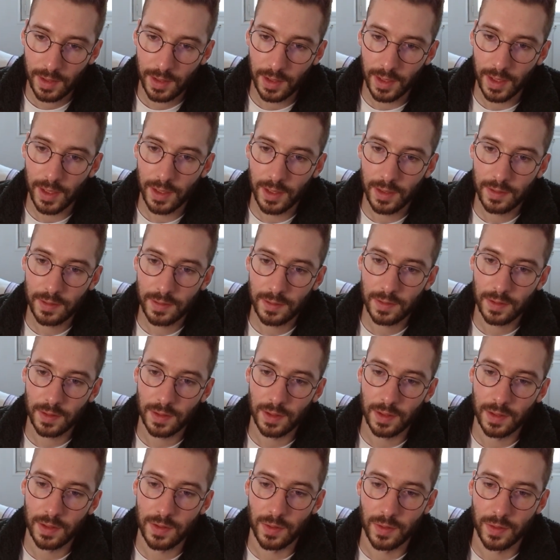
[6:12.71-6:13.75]
And
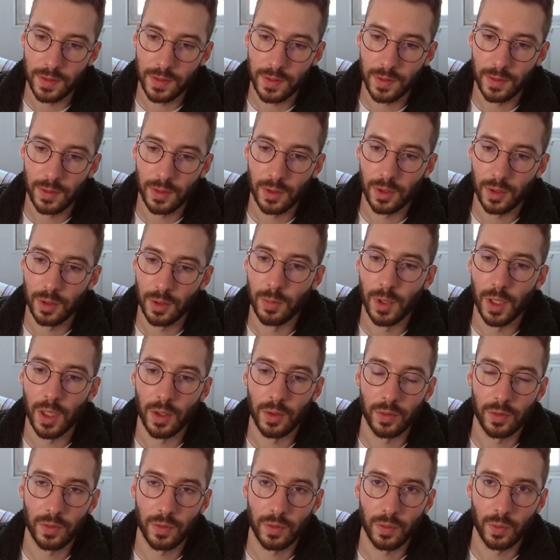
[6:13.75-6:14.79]
it's also
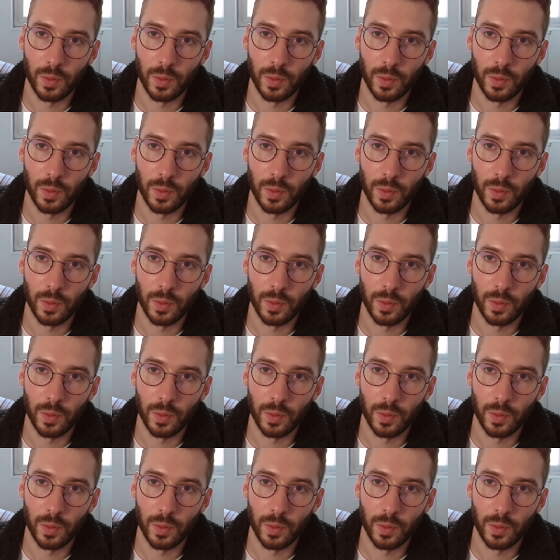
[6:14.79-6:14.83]
about